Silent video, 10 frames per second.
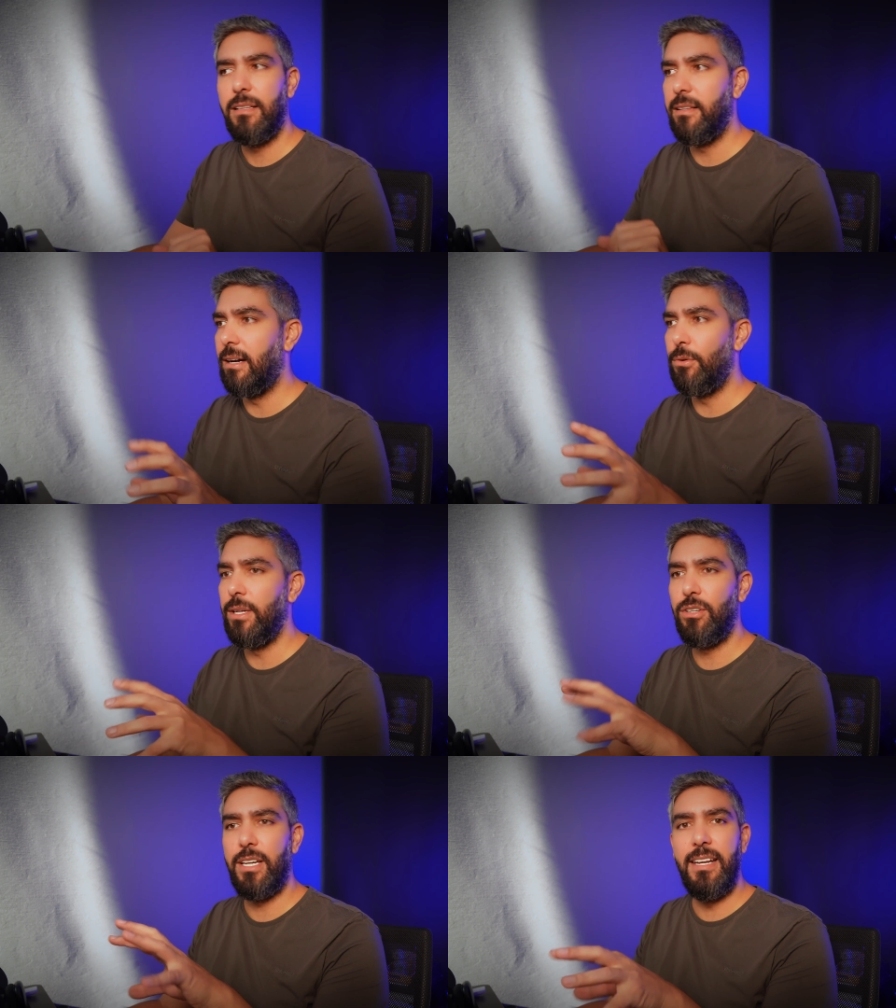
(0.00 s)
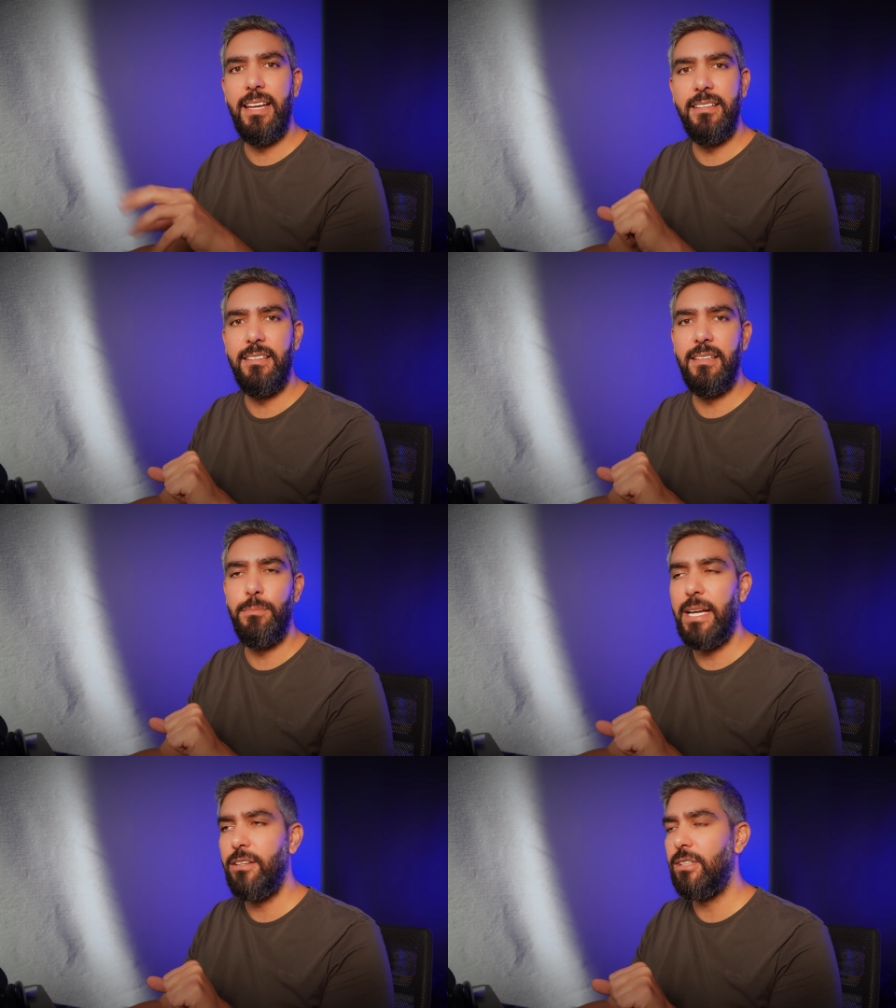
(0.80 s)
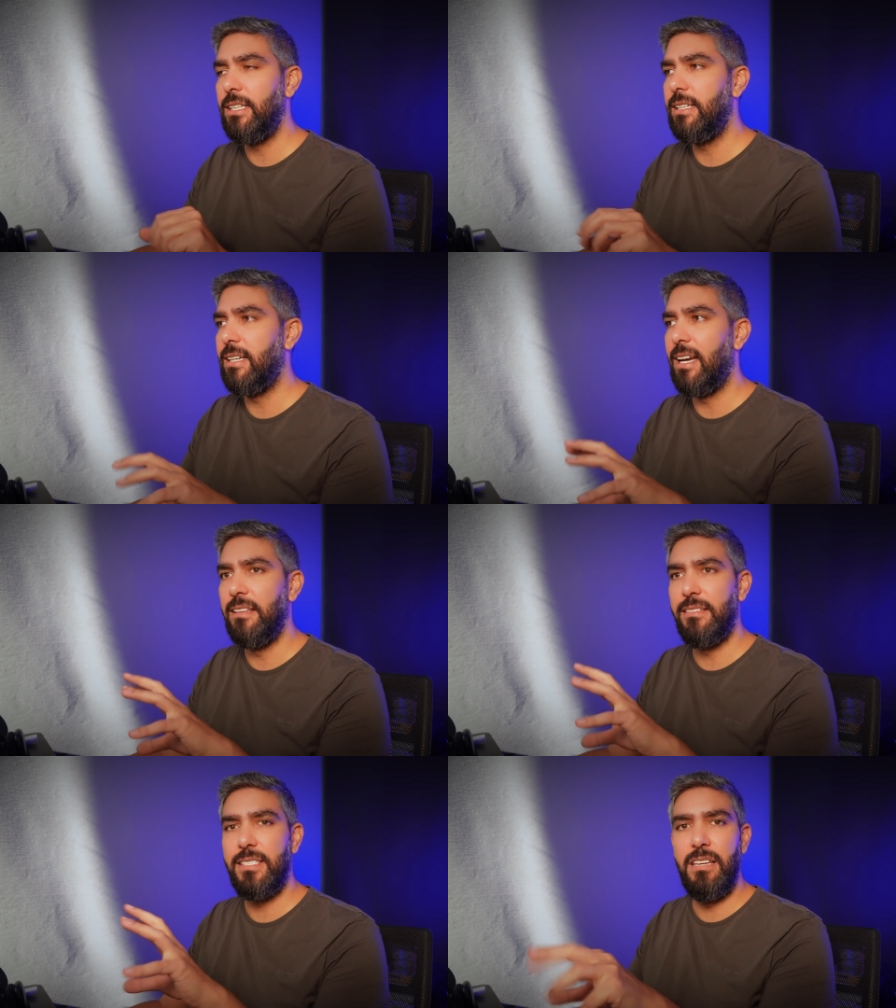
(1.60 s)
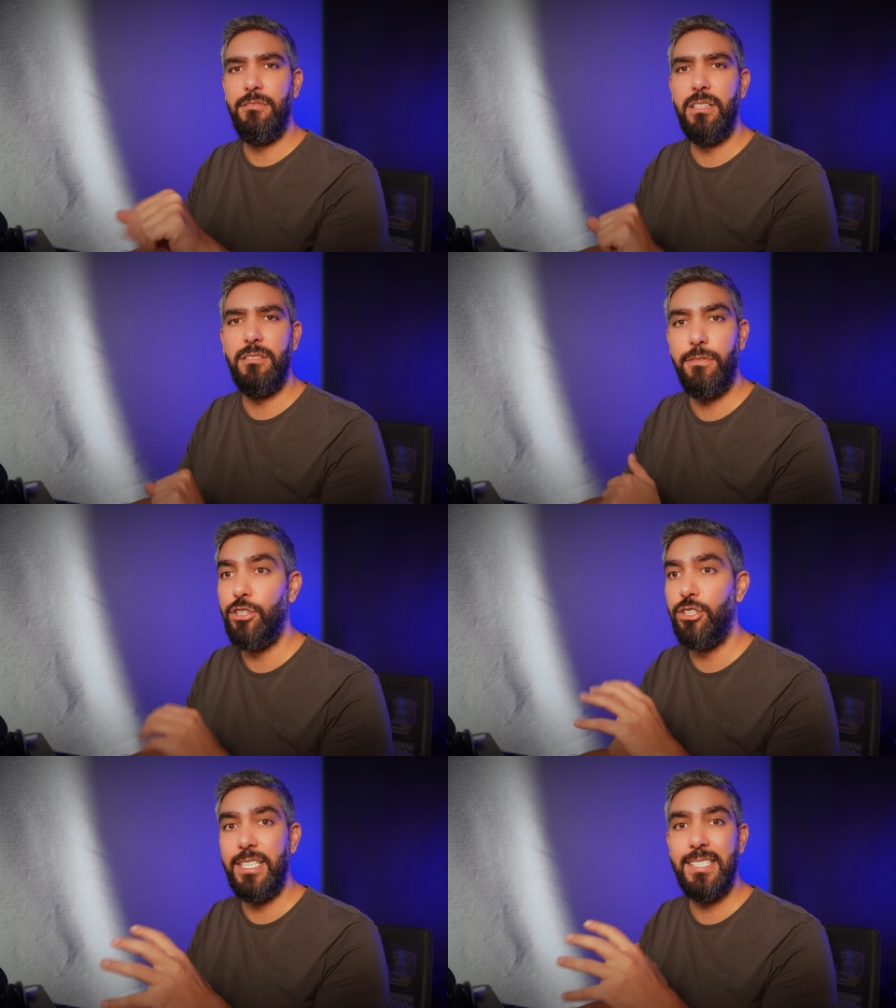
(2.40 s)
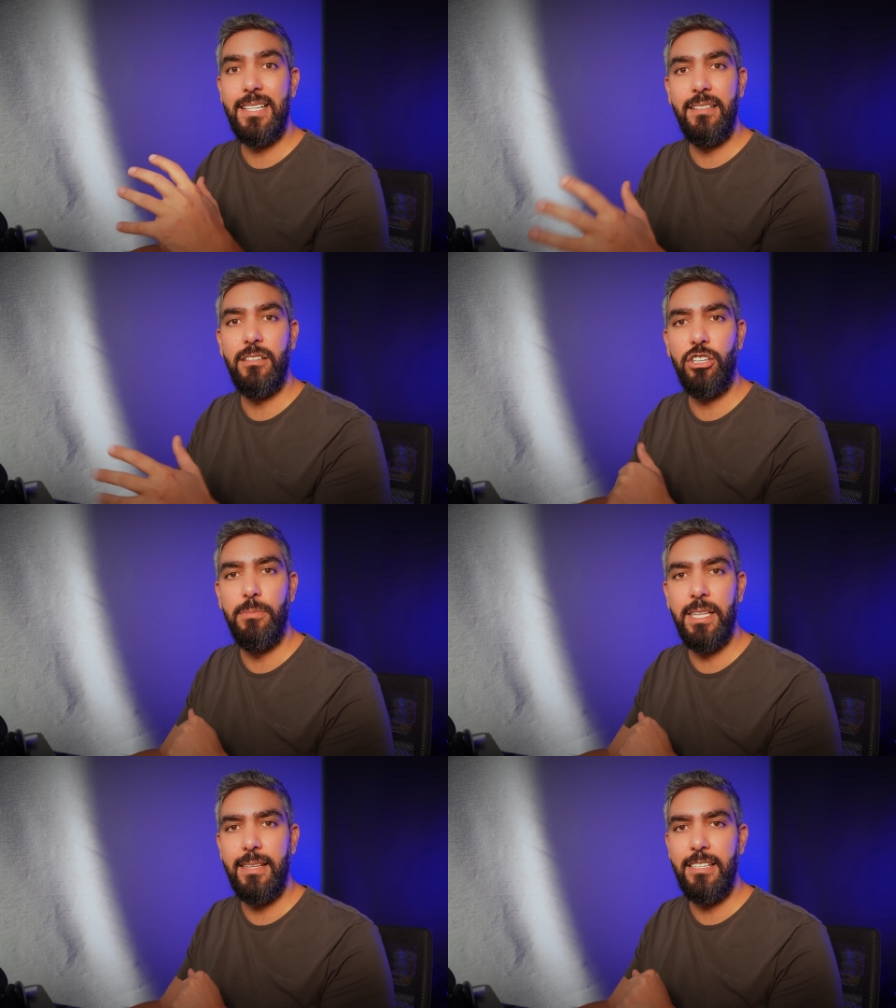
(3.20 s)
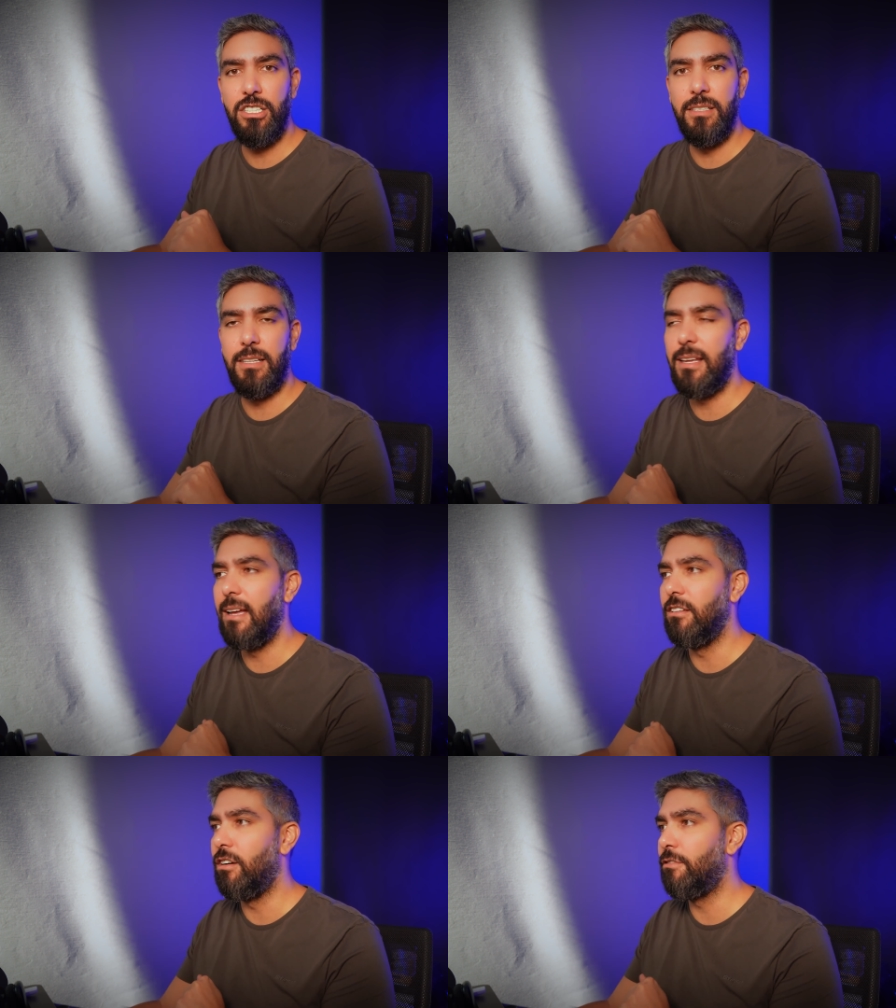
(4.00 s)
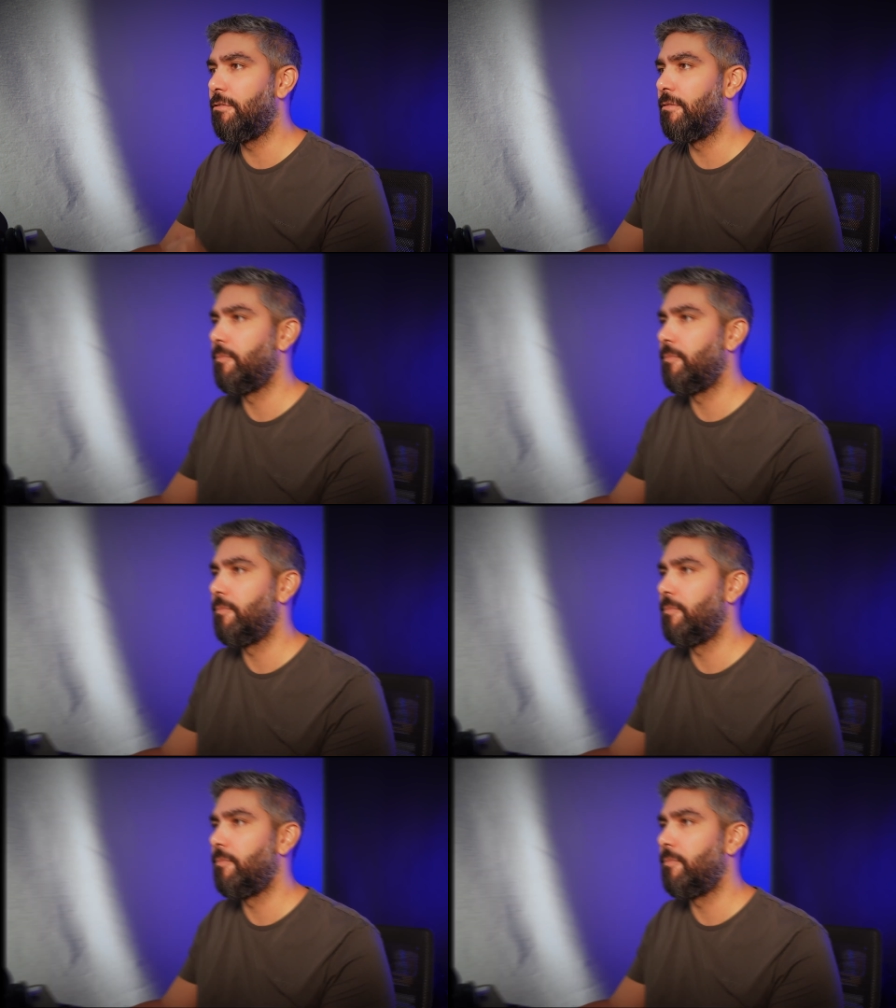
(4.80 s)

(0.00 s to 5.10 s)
That way you can edit it manually and save it for your design documentation and handoff